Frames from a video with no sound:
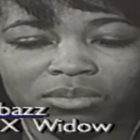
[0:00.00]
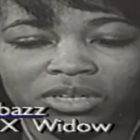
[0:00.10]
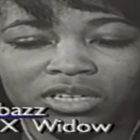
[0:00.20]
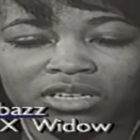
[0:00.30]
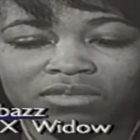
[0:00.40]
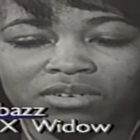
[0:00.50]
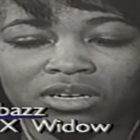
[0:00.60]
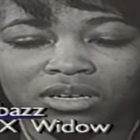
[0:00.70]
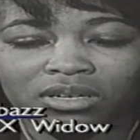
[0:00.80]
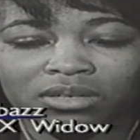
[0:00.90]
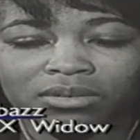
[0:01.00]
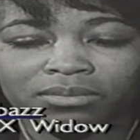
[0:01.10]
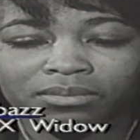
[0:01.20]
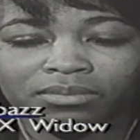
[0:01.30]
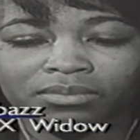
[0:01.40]
He believed
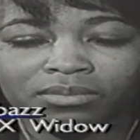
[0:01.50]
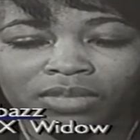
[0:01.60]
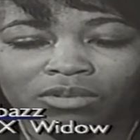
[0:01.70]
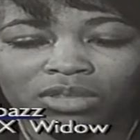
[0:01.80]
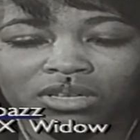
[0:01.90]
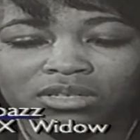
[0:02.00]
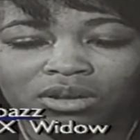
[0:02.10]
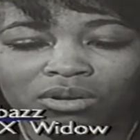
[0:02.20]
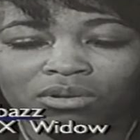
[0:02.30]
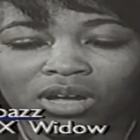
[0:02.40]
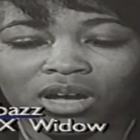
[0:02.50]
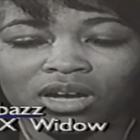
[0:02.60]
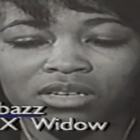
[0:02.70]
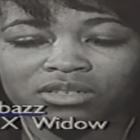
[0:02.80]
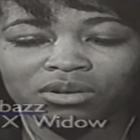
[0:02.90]
with his
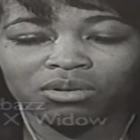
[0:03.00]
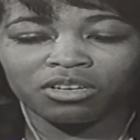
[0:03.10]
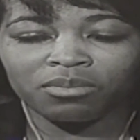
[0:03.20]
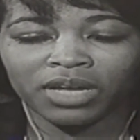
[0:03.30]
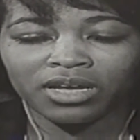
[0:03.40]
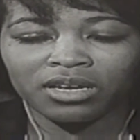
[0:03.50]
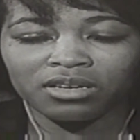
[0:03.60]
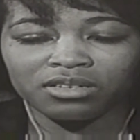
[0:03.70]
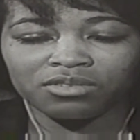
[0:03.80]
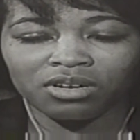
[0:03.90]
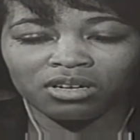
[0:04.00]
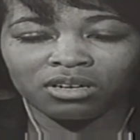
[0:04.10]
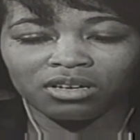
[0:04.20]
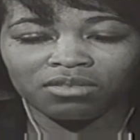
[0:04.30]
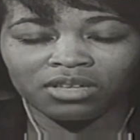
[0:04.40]
whole heart, soul, and mind in the
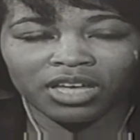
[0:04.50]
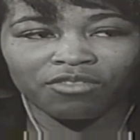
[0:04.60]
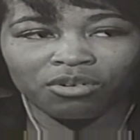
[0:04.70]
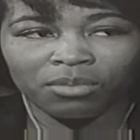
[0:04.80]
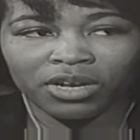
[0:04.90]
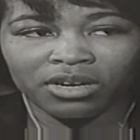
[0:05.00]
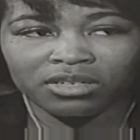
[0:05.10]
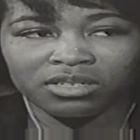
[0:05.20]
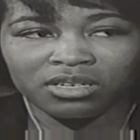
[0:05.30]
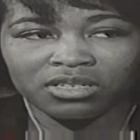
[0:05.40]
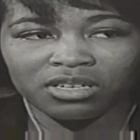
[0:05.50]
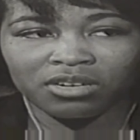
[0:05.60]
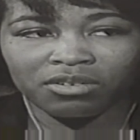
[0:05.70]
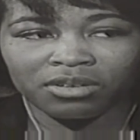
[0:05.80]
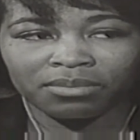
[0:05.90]
struggle of the Afro-Americans in
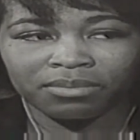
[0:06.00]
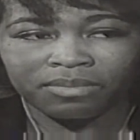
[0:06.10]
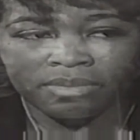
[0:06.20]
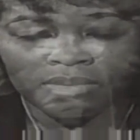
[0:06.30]
this country.